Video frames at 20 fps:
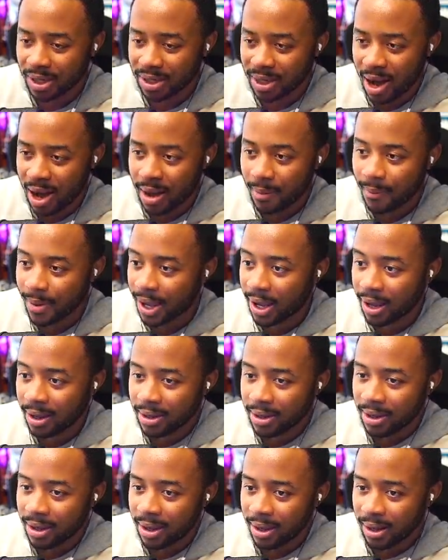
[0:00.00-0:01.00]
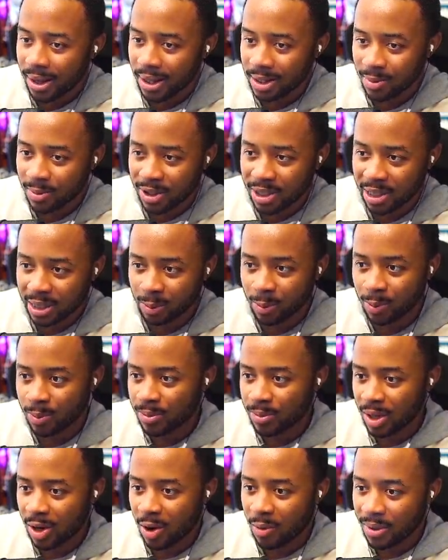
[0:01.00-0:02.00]
combat. As much as,
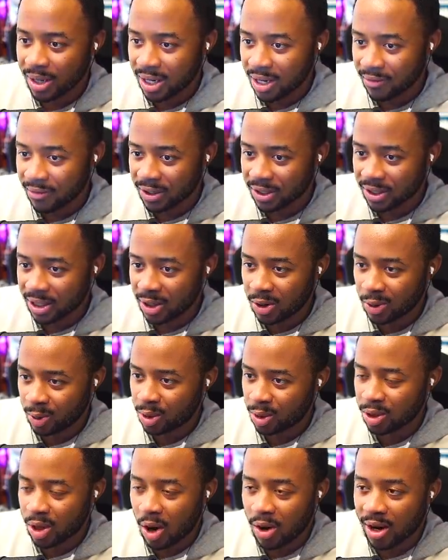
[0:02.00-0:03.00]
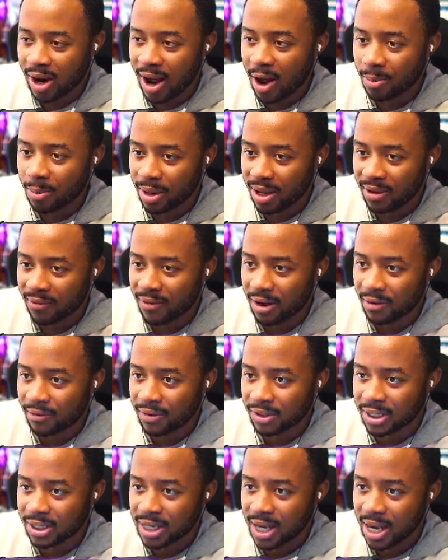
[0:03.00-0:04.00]
you know, many of us like who started out playing Final
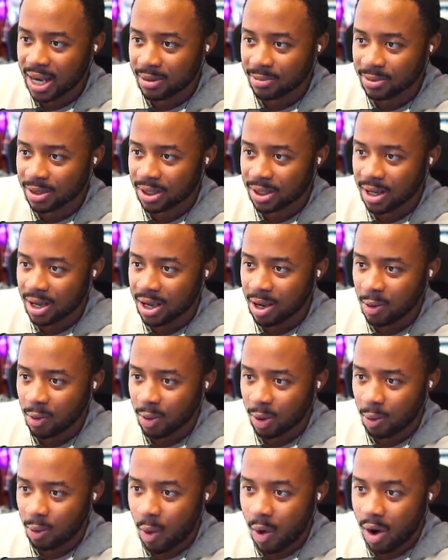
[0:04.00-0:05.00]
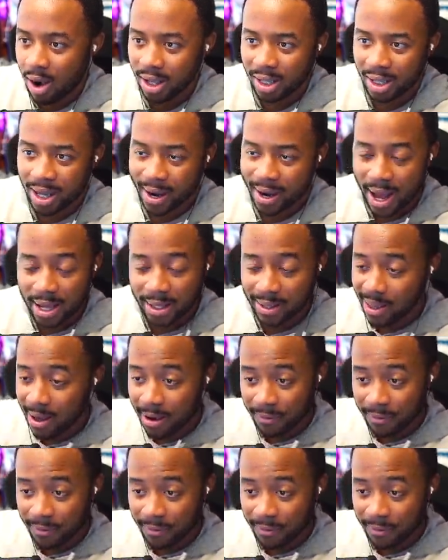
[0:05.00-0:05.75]
Fantasy games would want, like I'd love